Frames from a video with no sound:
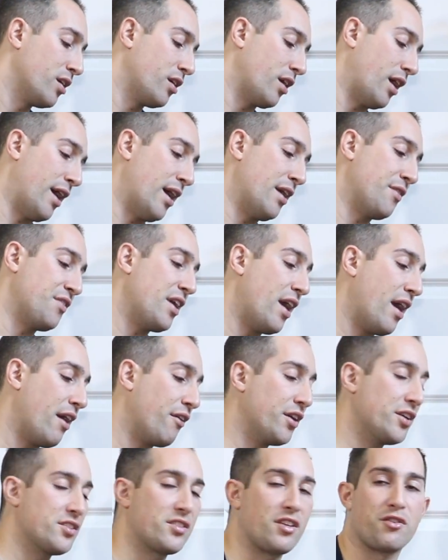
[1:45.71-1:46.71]
and the
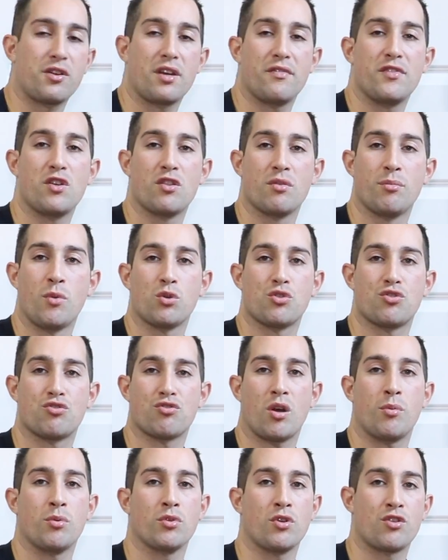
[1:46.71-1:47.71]
areas that are giving you the most
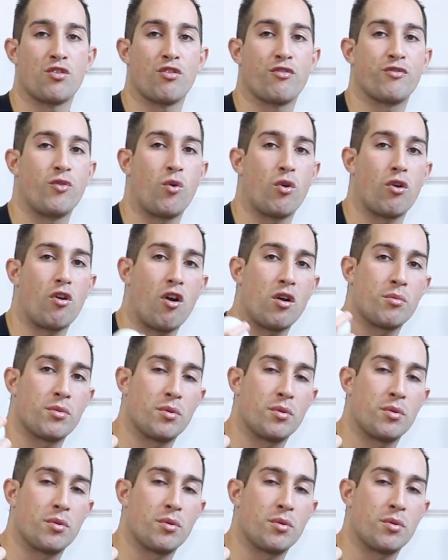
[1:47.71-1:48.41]
trouble on your forearm,